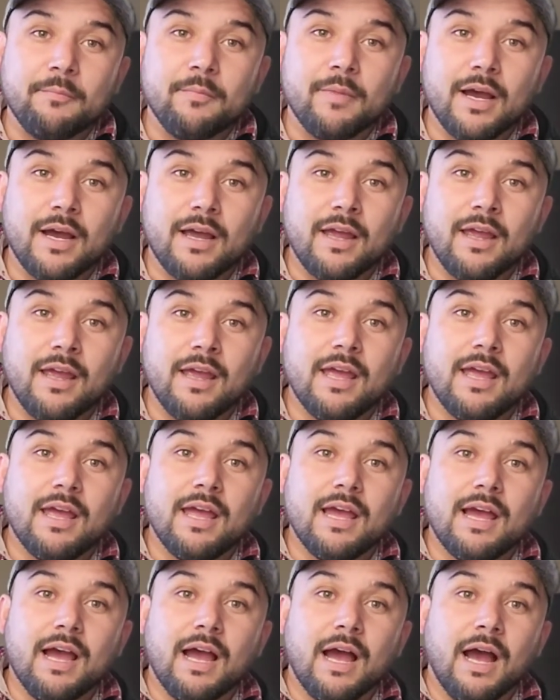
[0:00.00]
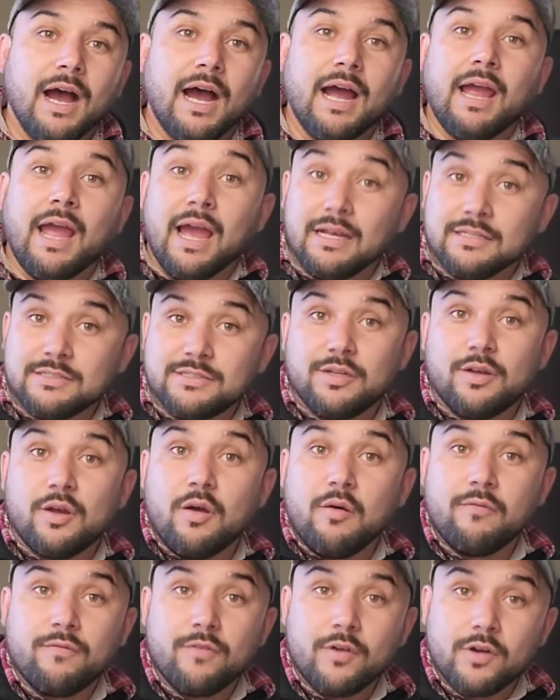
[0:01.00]
by, I asked to go
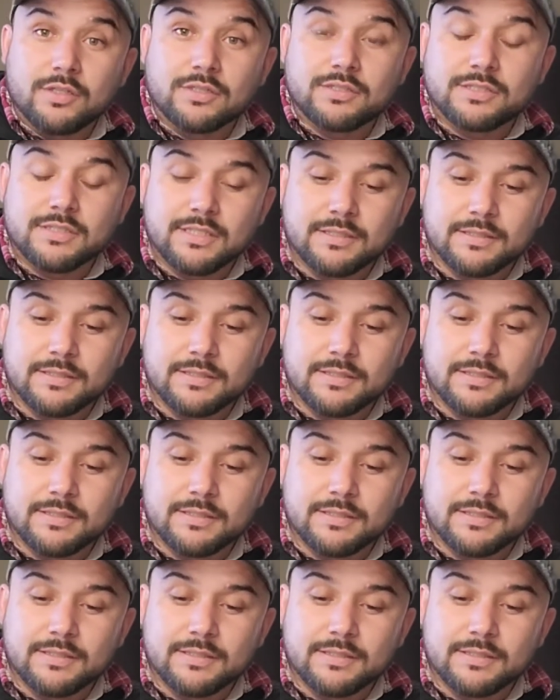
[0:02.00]
first.